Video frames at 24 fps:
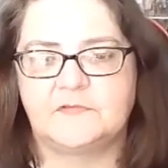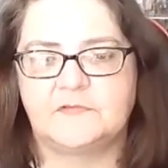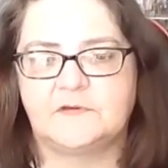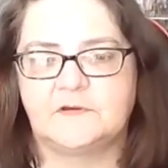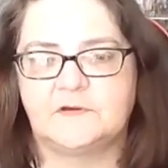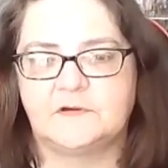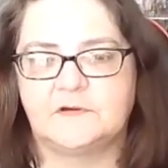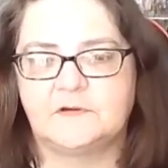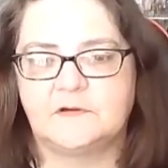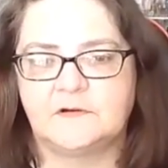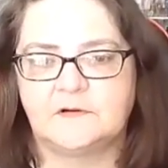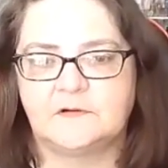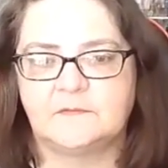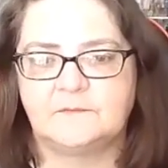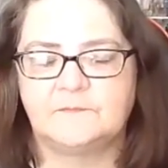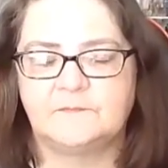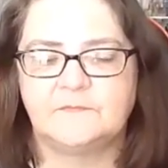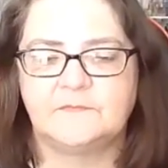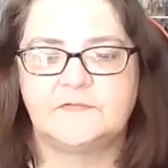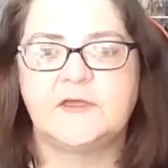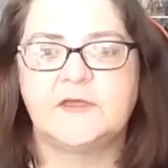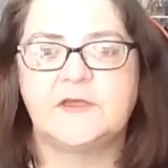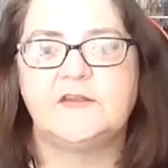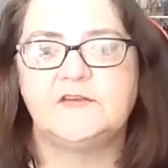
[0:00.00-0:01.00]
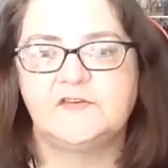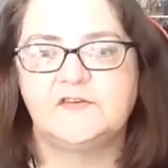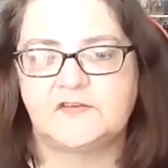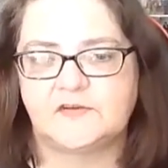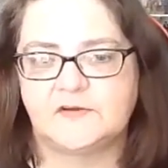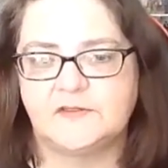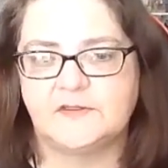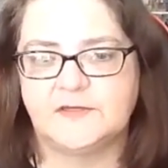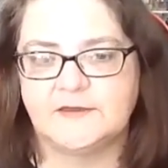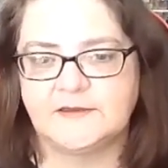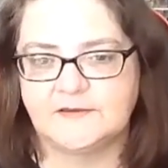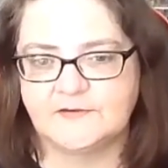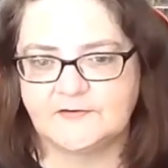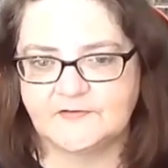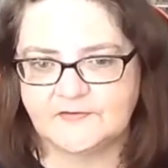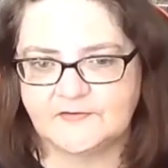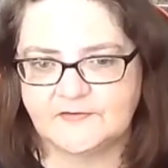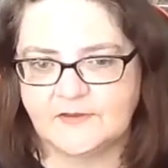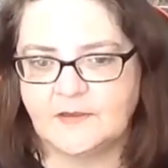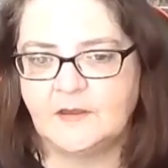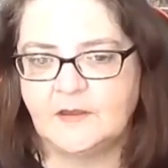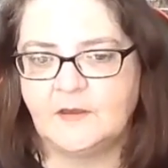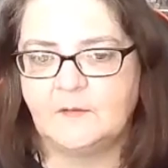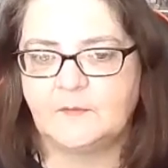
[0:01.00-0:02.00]
the 10
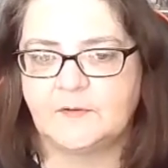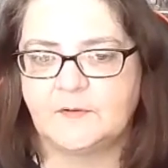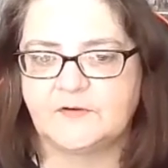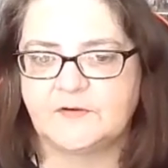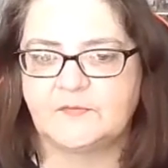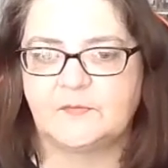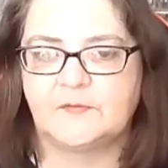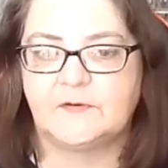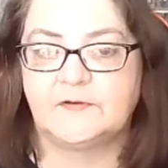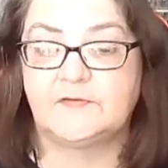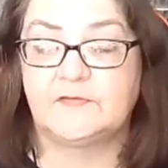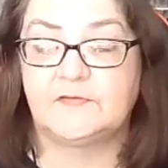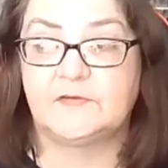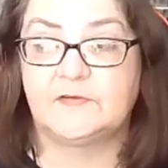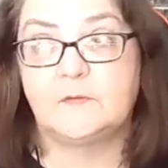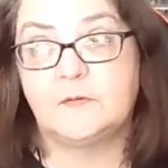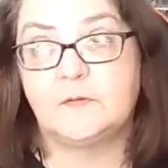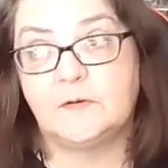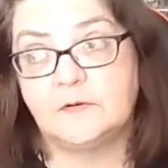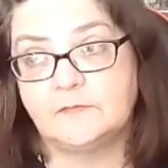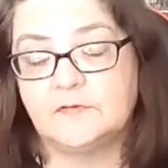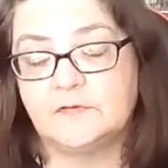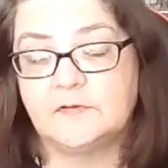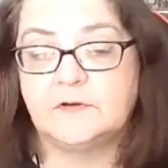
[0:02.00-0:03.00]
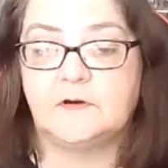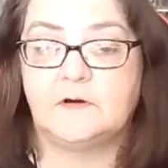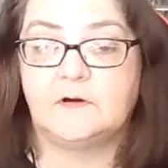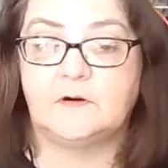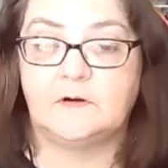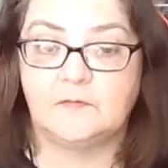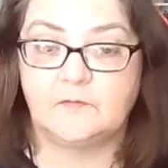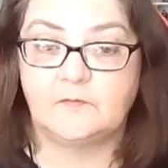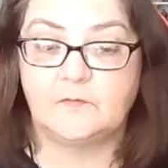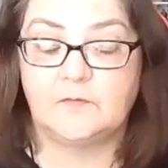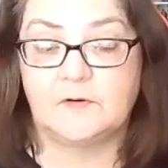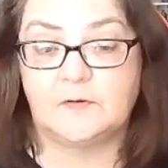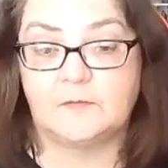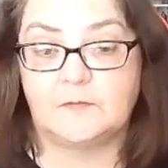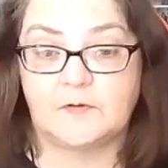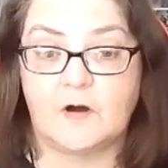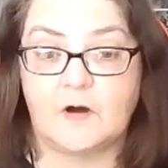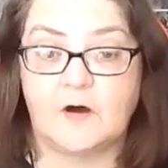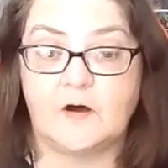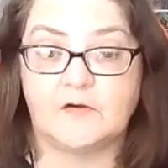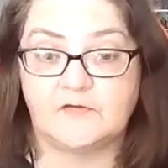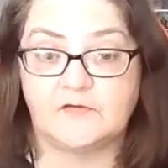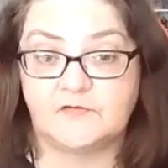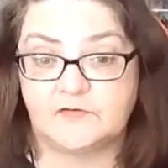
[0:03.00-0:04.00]
shillings, which was the equivalent of what it
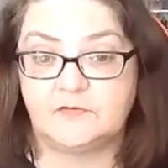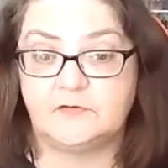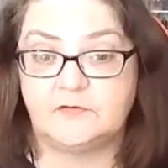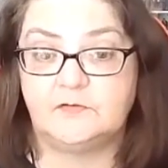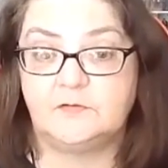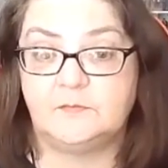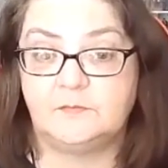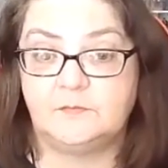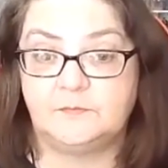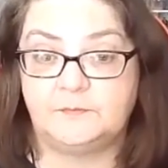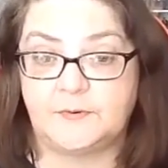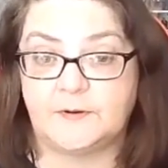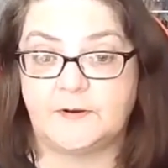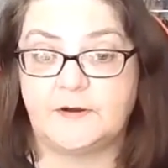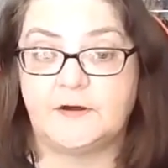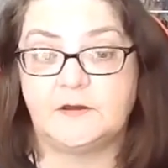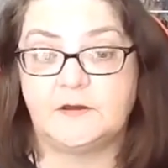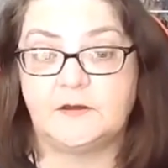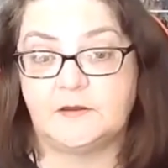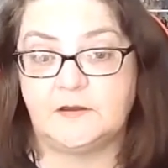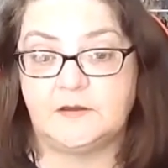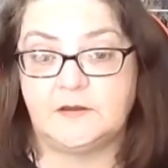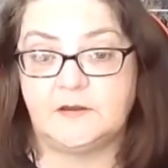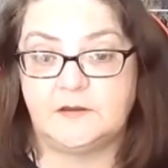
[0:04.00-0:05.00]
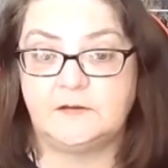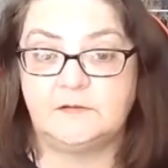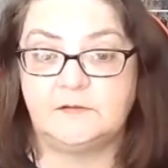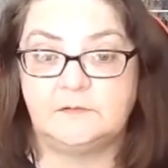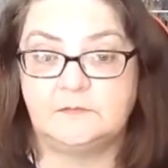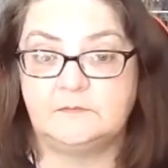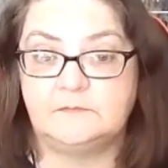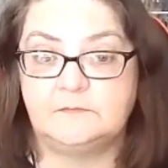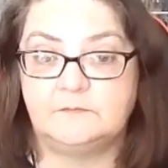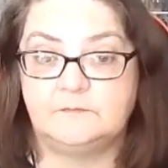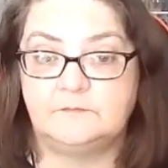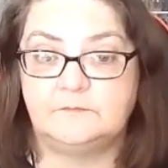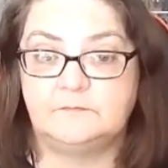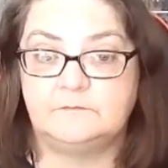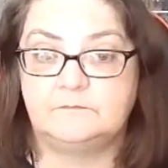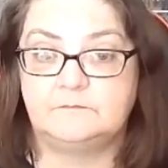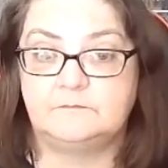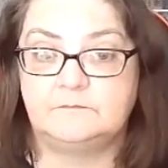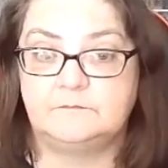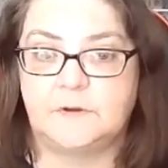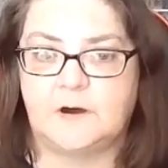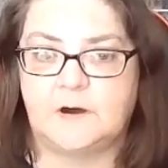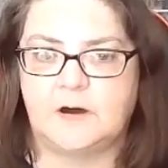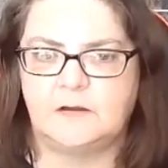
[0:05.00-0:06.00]
costs to buy a
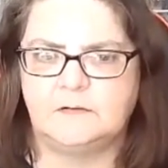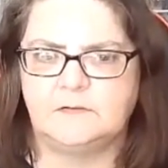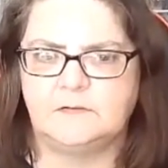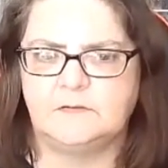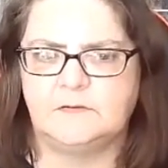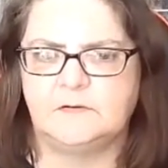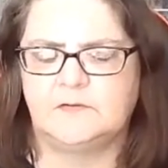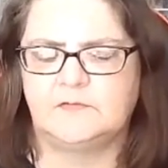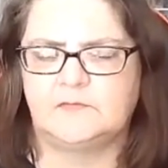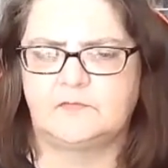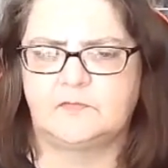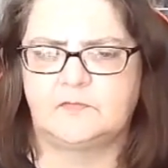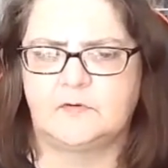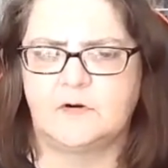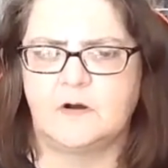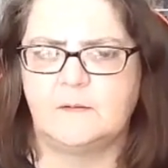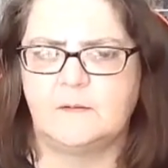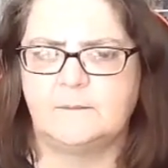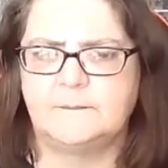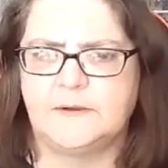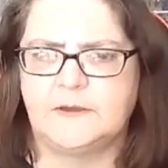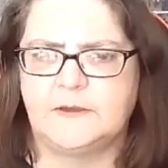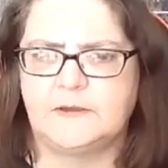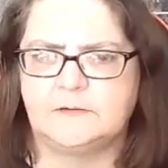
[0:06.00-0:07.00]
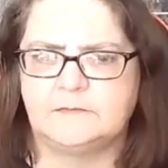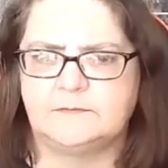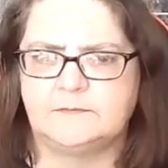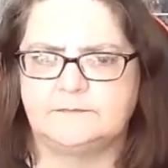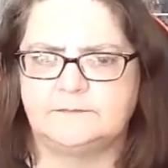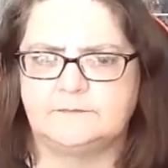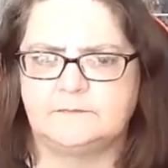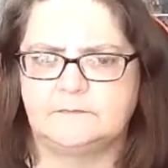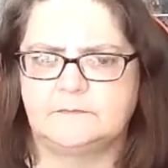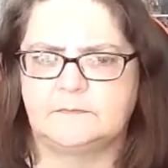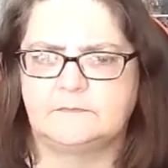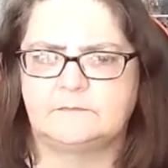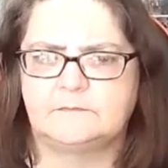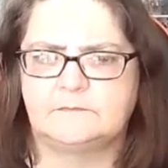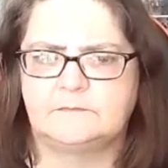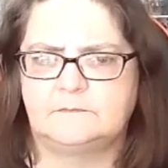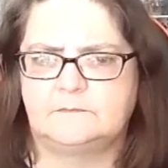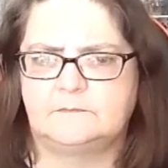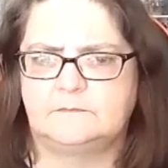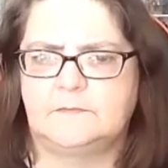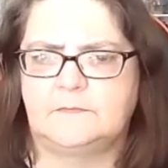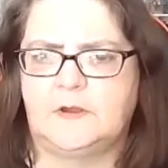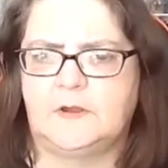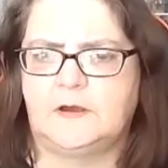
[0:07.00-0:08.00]
bottle of rum. And
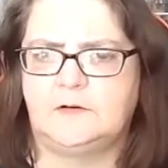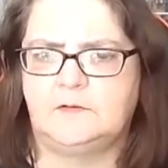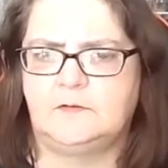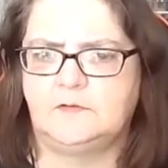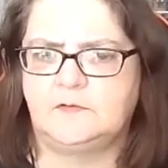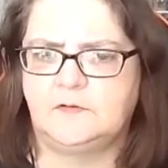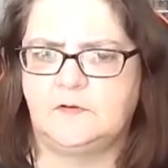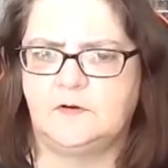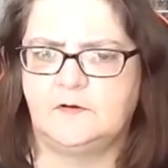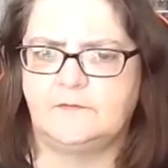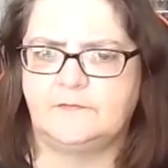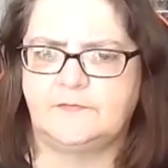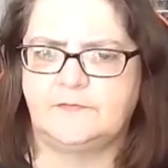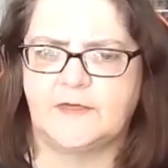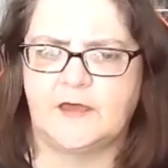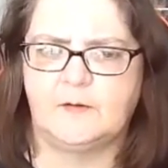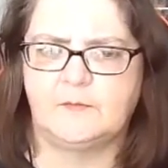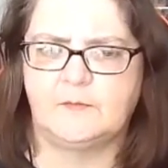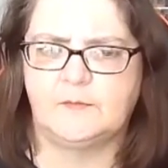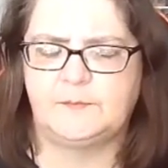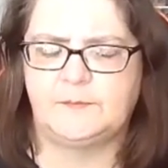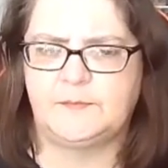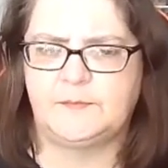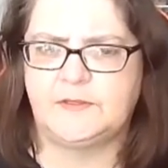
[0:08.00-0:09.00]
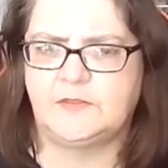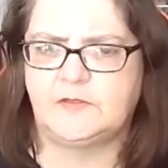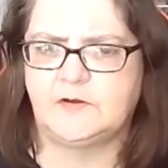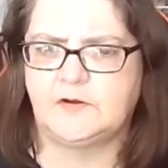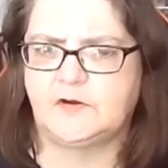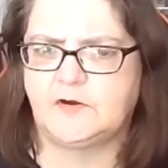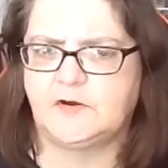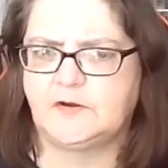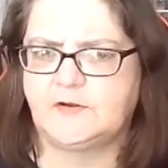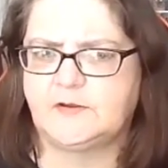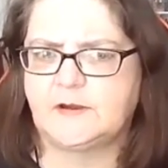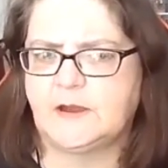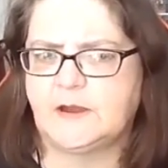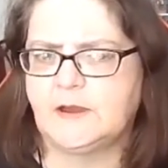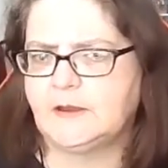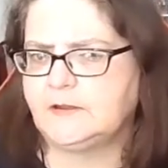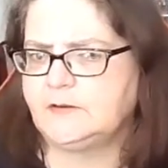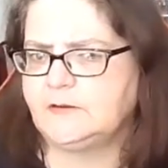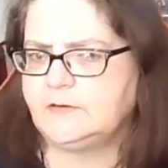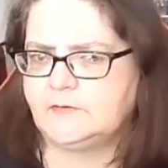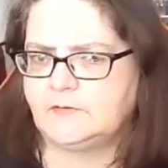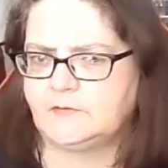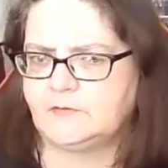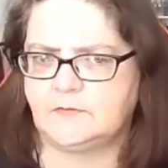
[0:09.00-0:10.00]
I don't know if that would be the good
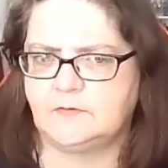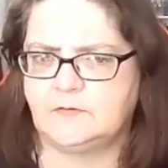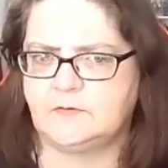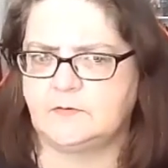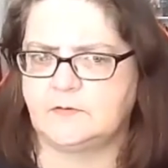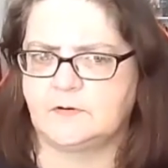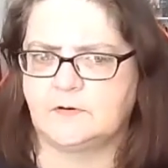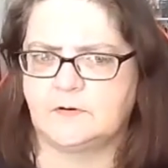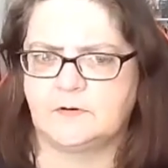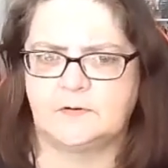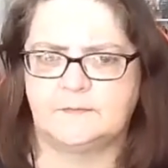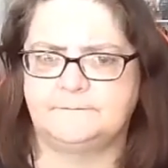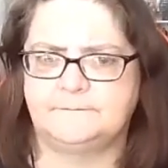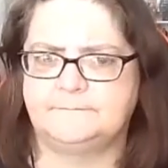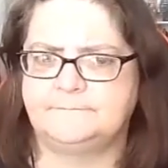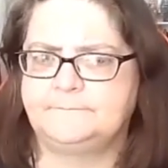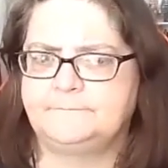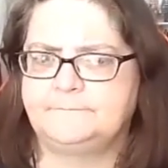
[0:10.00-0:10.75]
kind or